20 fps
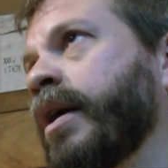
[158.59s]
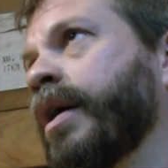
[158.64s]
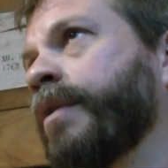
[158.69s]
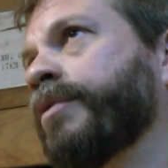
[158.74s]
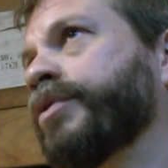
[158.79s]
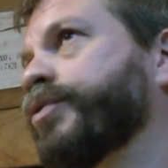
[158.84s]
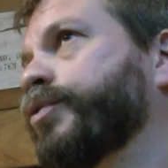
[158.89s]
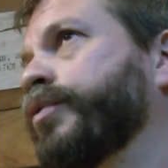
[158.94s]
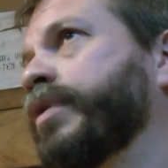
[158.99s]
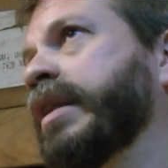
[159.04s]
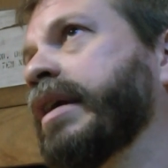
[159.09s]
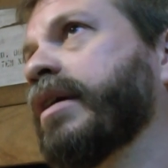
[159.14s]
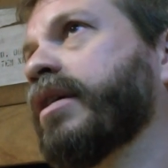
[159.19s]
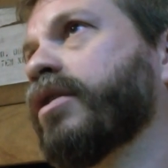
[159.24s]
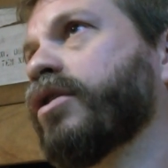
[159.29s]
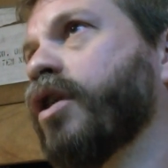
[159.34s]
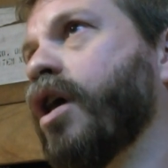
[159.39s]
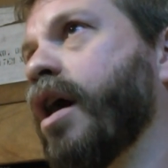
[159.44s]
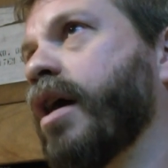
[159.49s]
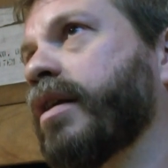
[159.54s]
I was reading
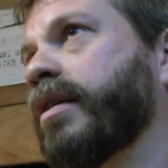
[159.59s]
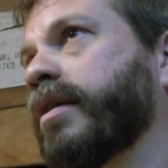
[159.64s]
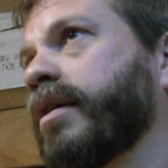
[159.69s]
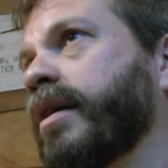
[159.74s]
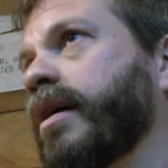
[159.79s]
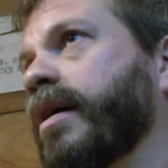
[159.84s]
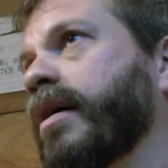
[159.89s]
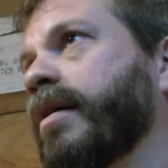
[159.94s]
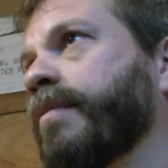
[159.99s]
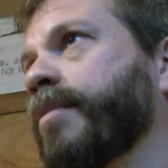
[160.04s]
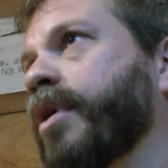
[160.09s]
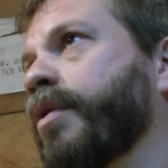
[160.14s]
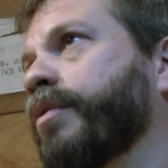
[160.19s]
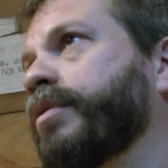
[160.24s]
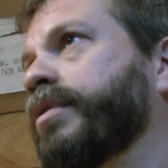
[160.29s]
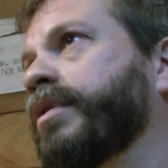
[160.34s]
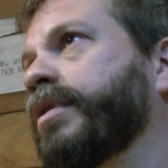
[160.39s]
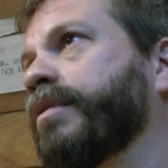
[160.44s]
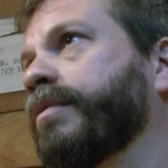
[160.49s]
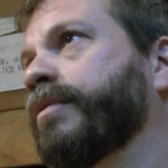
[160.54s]
a lot
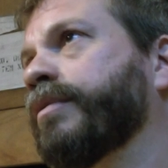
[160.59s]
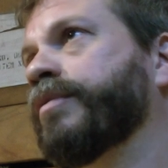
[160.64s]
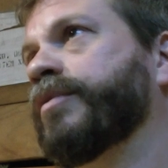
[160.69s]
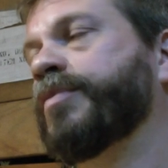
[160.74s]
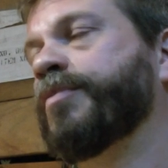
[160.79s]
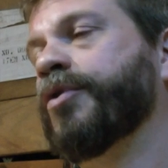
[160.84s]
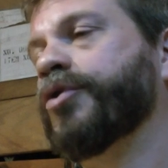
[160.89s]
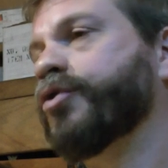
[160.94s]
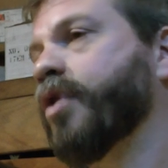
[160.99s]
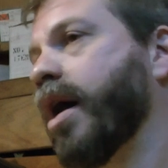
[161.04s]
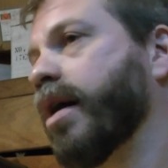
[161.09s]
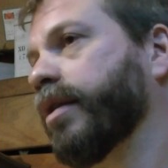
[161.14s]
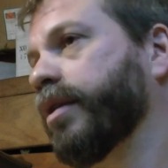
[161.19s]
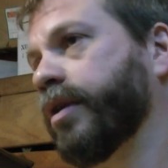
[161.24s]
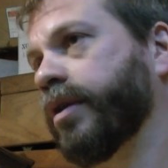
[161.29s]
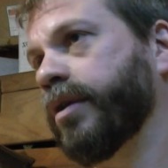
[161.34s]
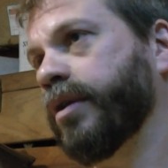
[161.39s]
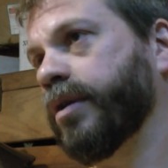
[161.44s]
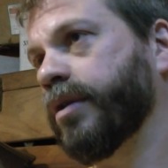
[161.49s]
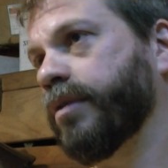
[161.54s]
about
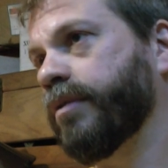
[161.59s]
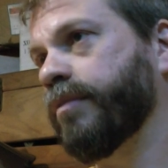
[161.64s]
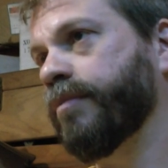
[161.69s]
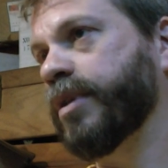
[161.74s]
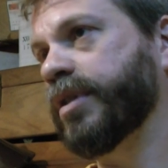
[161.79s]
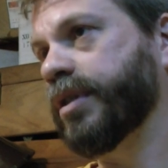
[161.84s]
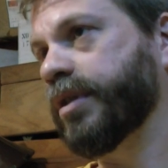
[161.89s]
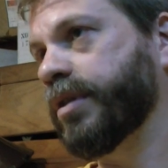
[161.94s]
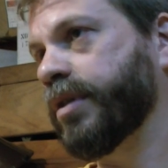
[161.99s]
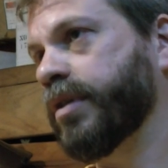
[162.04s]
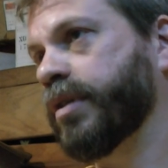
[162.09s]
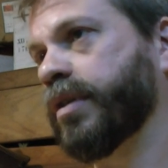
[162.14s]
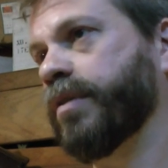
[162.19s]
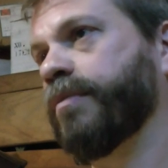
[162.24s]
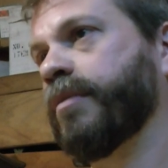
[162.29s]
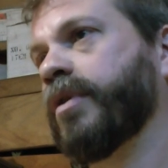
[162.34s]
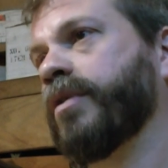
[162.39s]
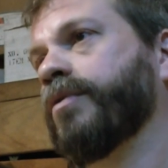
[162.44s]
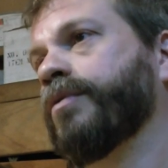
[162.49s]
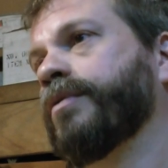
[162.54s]
spirituality and
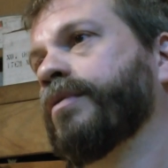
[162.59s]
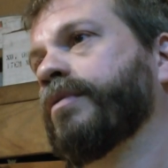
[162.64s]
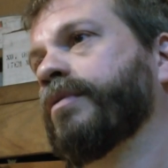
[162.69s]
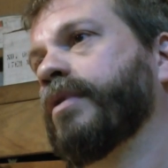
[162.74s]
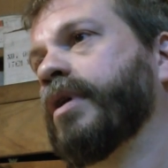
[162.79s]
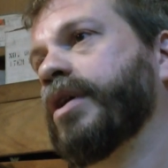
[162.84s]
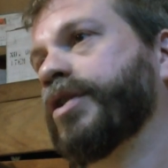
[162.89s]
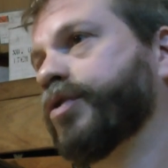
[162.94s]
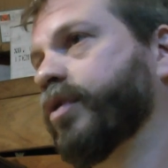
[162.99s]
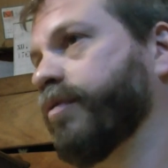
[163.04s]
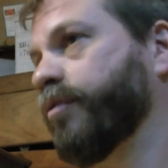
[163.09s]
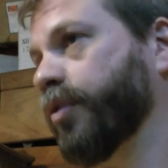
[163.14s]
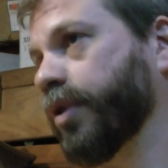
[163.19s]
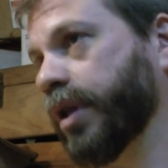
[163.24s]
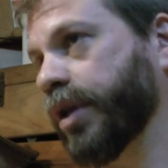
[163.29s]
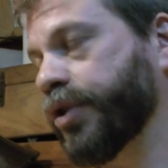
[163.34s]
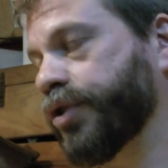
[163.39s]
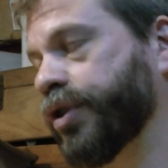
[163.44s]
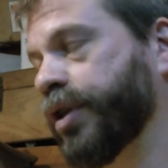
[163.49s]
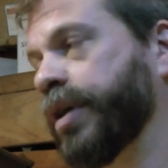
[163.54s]
mysticism and history of
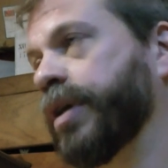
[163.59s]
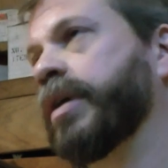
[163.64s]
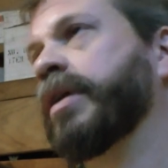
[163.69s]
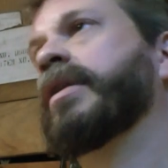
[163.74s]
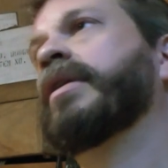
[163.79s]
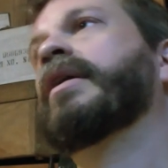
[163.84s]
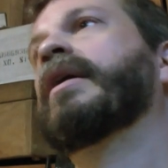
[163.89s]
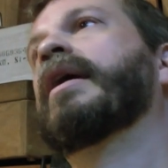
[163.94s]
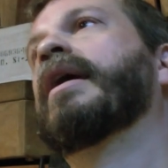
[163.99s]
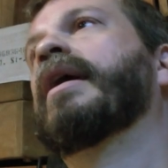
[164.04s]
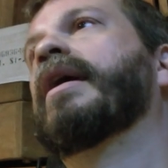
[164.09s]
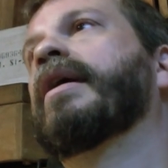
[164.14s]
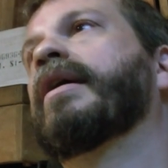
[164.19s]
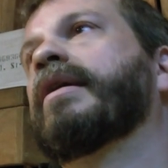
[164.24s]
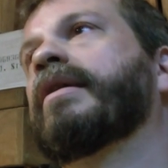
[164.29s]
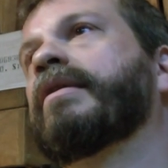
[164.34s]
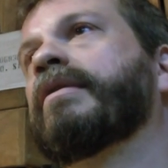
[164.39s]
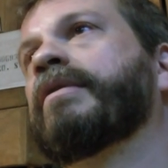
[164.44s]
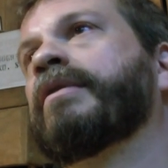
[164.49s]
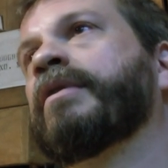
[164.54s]
religion and
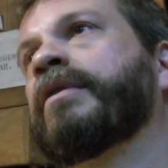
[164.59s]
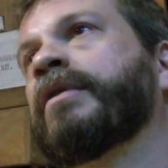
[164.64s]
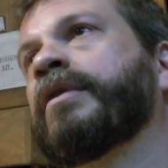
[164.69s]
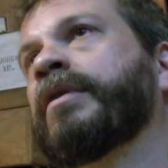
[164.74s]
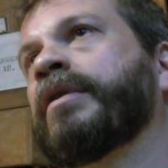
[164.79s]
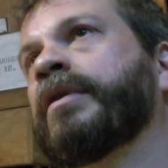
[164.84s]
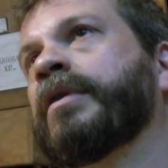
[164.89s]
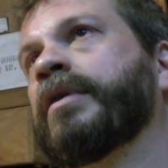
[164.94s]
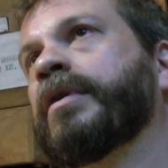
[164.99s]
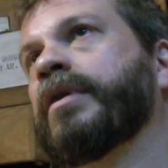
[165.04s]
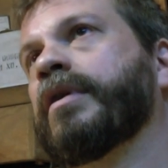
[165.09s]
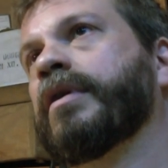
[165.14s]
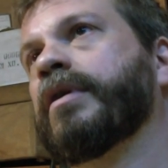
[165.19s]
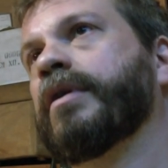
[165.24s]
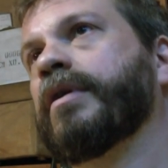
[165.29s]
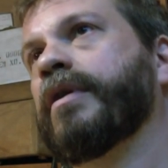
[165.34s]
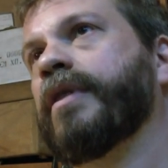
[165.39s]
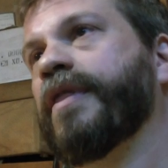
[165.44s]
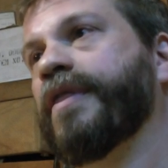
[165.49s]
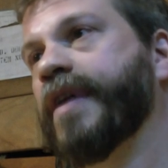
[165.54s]

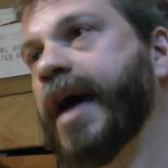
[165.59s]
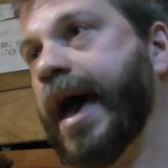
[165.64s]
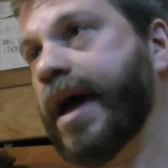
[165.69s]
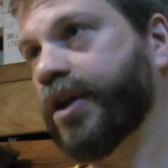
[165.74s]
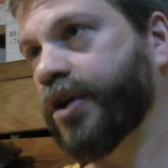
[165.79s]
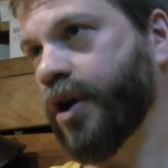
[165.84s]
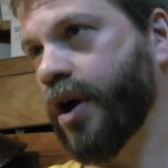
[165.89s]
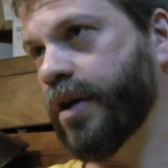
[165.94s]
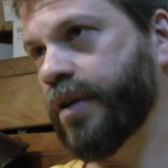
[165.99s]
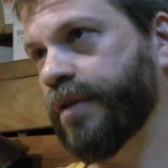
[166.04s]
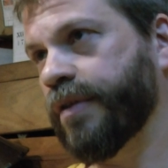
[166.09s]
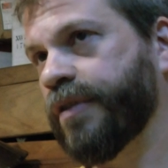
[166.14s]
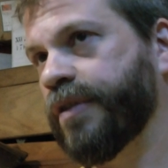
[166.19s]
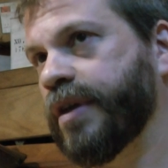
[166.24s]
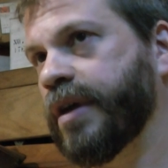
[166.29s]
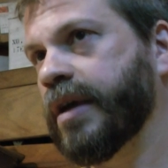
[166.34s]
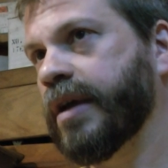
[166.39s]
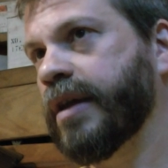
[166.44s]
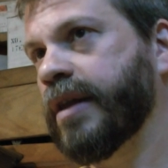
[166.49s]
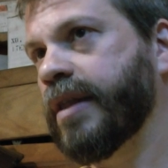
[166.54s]
that kind of
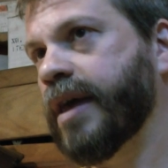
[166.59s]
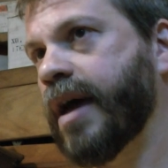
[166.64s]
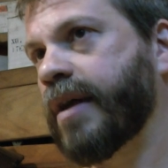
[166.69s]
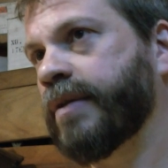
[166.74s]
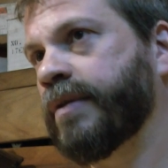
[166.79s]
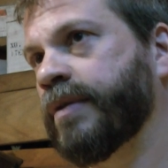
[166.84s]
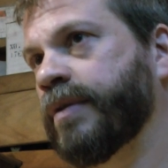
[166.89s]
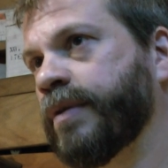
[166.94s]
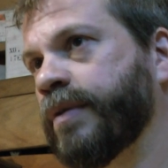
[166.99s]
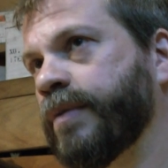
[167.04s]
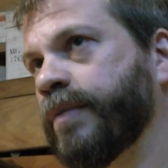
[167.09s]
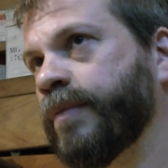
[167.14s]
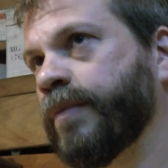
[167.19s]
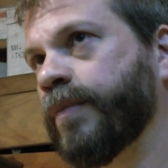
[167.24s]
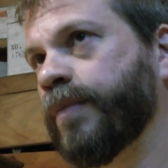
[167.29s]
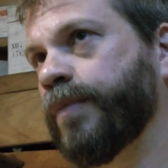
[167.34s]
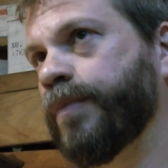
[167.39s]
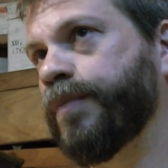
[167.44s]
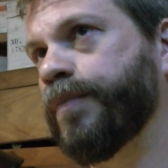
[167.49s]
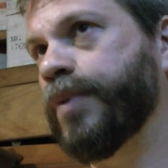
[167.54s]
thing, and that
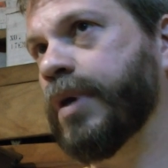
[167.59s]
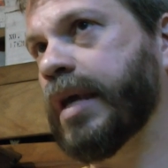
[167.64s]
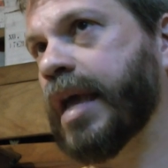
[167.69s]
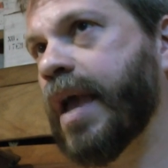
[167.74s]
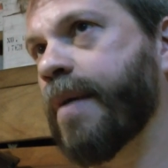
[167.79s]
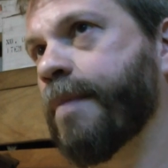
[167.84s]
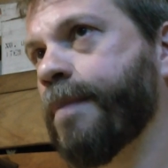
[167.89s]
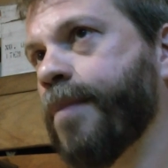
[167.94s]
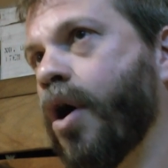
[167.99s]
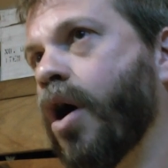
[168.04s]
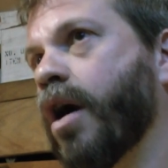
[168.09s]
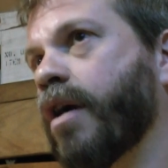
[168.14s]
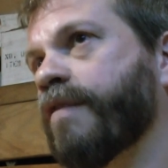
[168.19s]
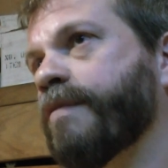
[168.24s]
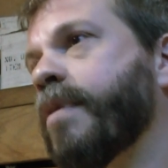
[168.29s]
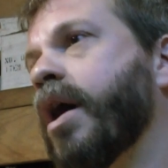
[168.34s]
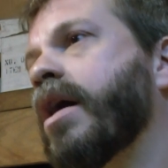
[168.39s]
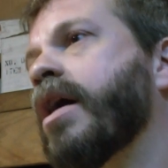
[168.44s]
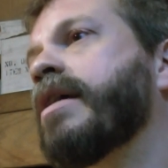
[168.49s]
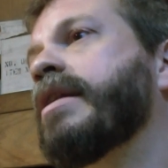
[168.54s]
became part
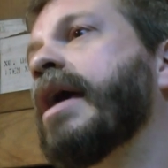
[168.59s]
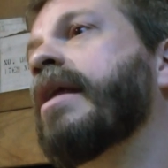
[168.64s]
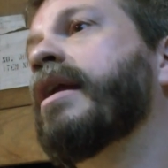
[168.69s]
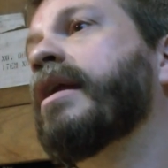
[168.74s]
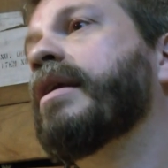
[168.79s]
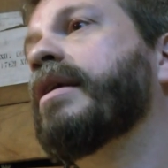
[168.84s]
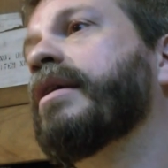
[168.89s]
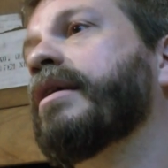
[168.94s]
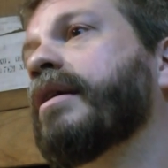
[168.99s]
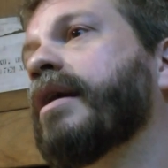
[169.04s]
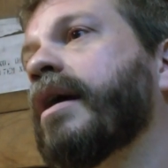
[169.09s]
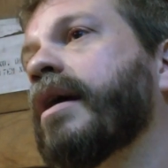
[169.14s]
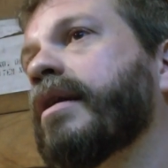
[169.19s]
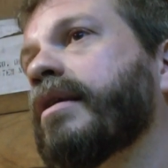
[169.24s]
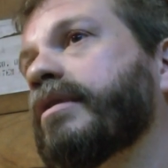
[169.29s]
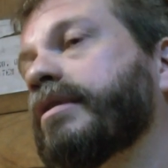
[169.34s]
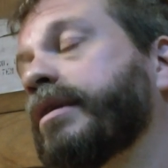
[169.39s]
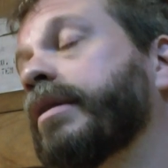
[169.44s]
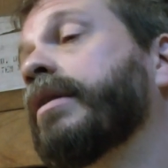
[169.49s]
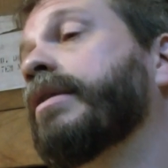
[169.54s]
of my identity
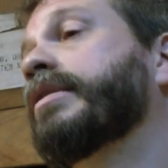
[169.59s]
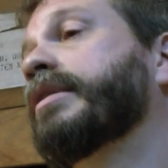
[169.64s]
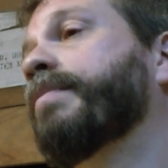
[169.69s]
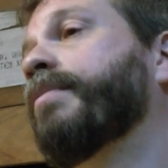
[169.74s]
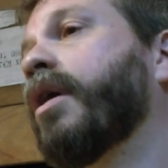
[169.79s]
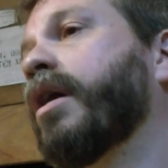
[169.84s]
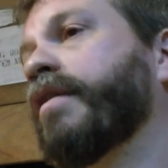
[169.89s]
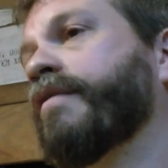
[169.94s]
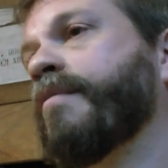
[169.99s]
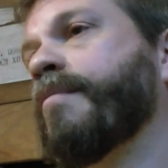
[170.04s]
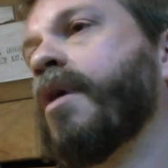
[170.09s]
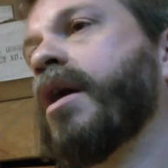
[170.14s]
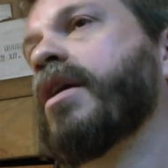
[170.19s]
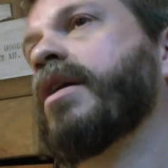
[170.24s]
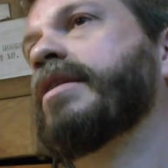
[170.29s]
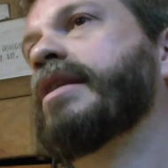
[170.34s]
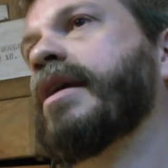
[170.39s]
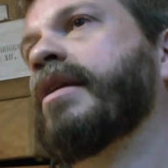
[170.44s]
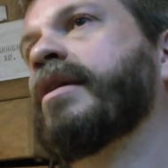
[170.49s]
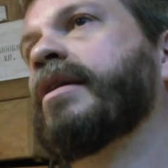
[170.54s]
and still is a part of my
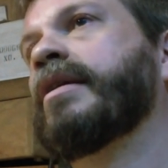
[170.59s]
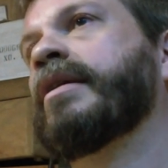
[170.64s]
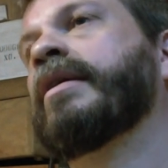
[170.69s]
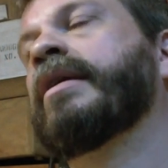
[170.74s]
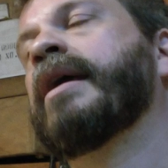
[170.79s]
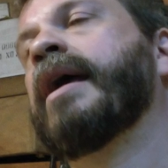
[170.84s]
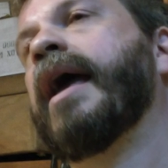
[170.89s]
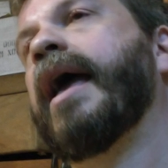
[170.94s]
identity.